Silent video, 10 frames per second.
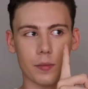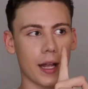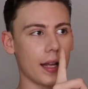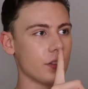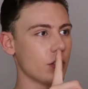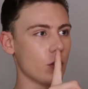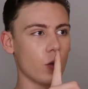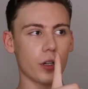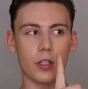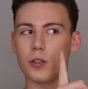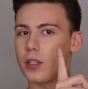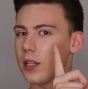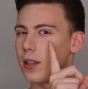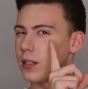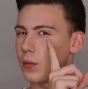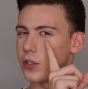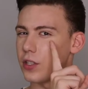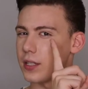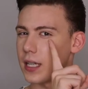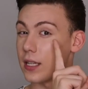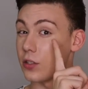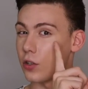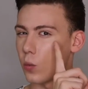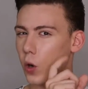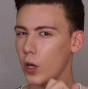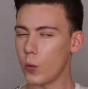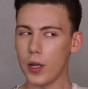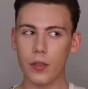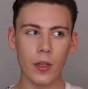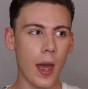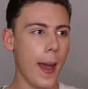I'm not sure. Usually this one's just easier to work with.